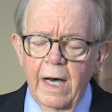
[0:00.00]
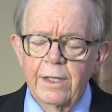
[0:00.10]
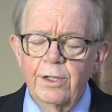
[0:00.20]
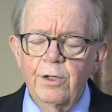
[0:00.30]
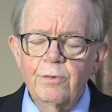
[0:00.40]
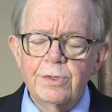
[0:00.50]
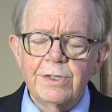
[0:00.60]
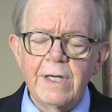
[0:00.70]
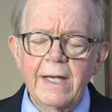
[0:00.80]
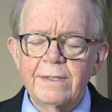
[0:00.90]
a new
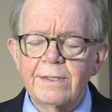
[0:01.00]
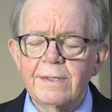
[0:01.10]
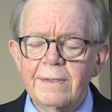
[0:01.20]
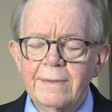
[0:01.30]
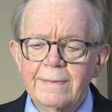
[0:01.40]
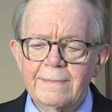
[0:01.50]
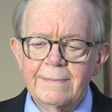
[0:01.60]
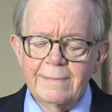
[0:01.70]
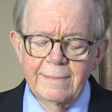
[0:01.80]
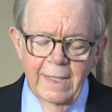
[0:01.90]
sense,
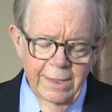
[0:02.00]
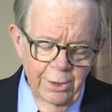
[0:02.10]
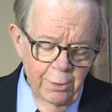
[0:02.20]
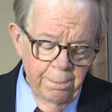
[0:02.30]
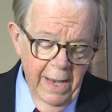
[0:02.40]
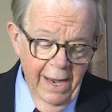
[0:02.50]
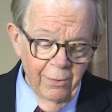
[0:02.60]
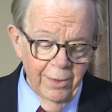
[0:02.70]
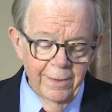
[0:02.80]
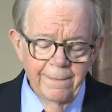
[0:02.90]
a new
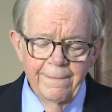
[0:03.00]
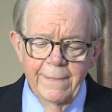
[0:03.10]
power,